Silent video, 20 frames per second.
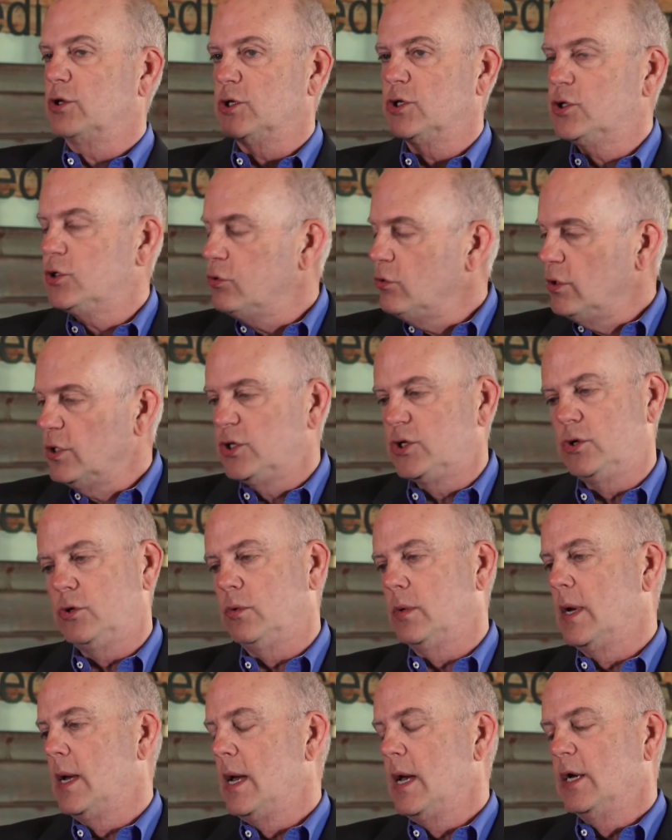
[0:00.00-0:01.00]
As soon as
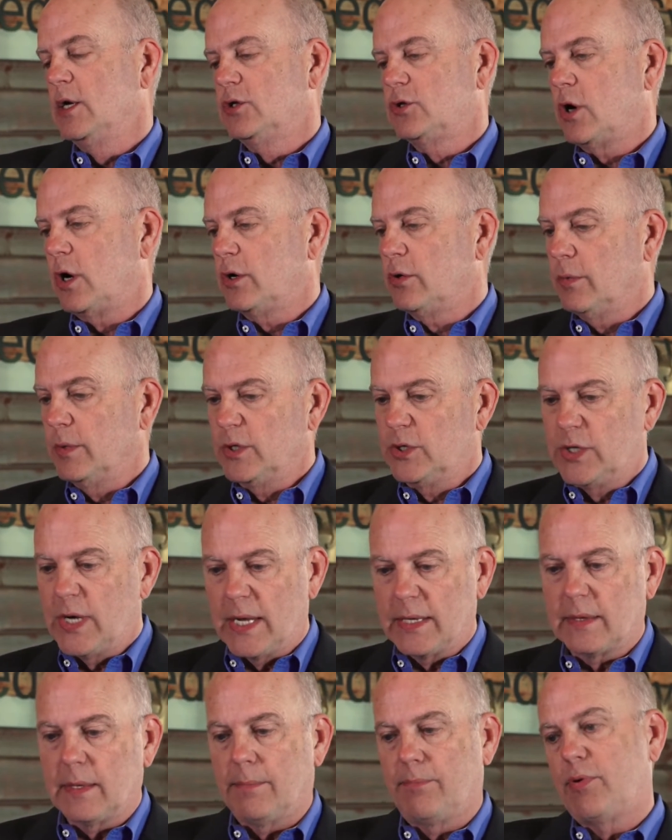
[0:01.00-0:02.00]
you start to
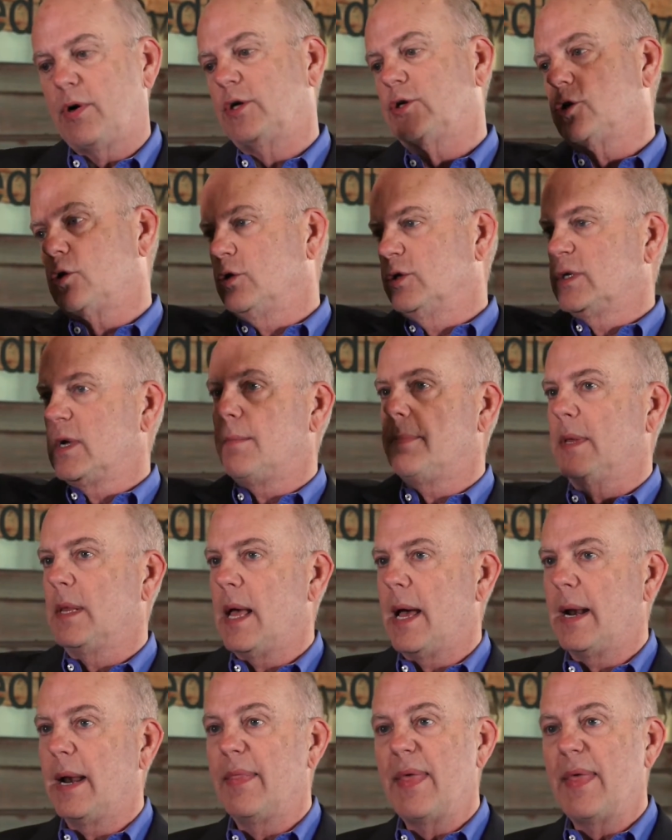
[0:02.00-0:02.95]
inject, the pressure goes up a lot.